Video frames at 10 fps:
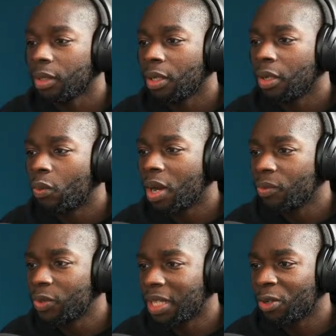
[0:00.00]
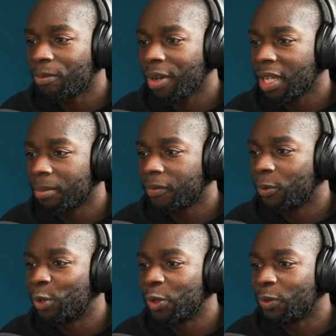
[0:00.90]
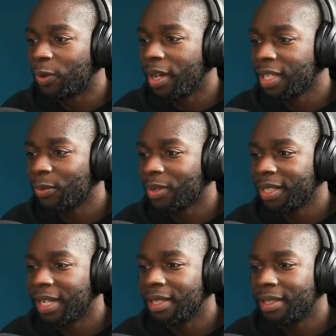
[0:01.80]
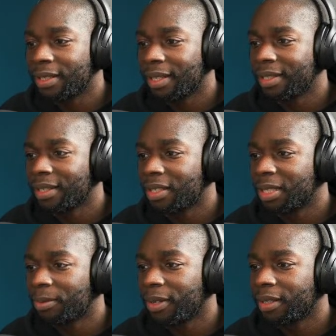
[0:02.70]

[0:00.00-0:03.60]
Why was that not breaking before? Why is it when I changed it, it started to break?